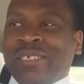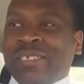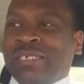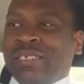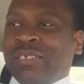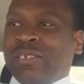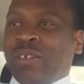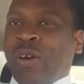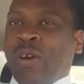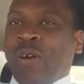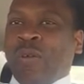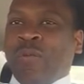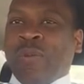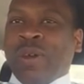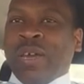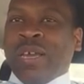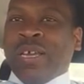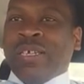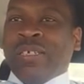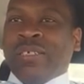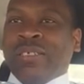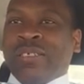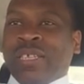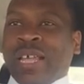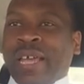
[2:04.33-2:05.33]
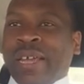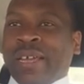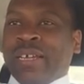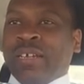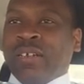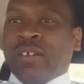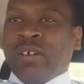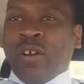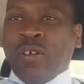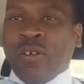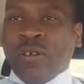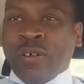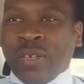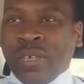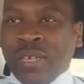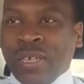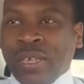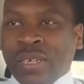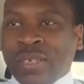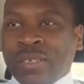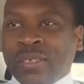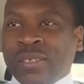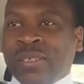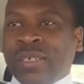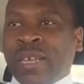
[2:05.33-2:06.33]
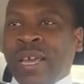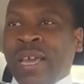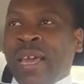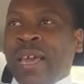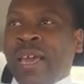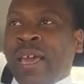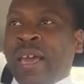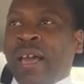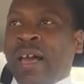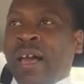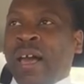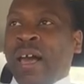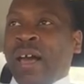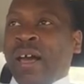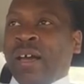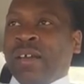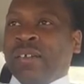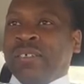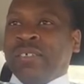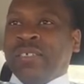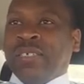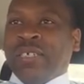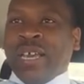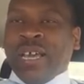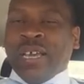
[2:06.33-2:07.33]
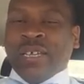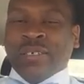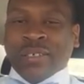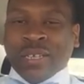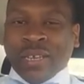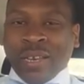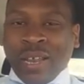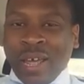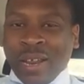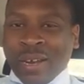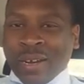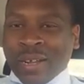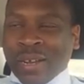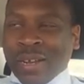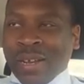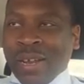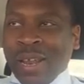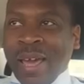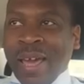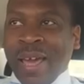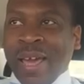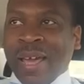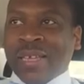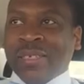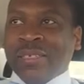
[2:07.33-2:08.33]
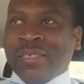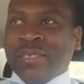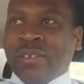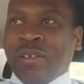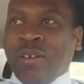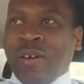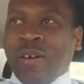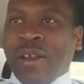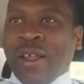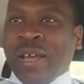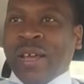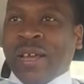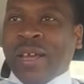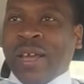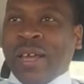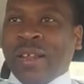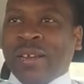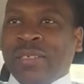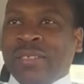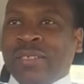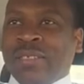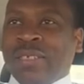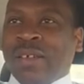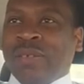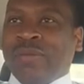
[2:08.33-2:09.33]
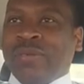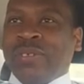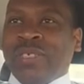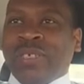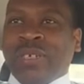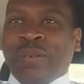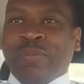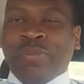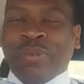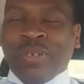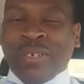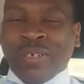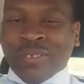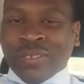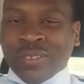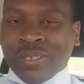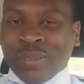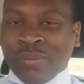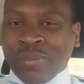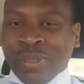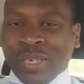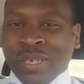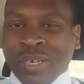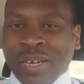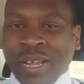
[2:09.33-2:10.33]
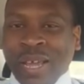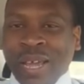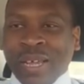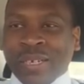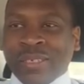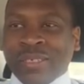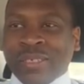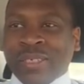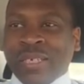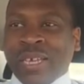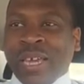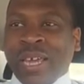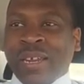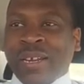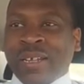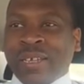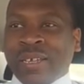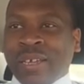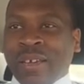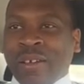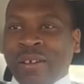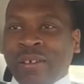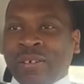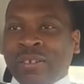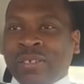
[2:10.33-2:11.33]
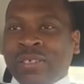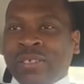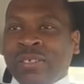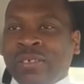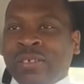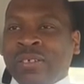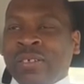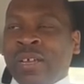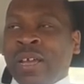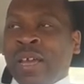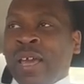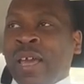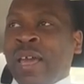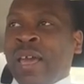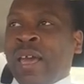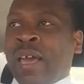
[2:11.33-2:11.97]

She's always like courteous. Uh, she has a lot of class and all that kind of stuff. She appears to be an educated character.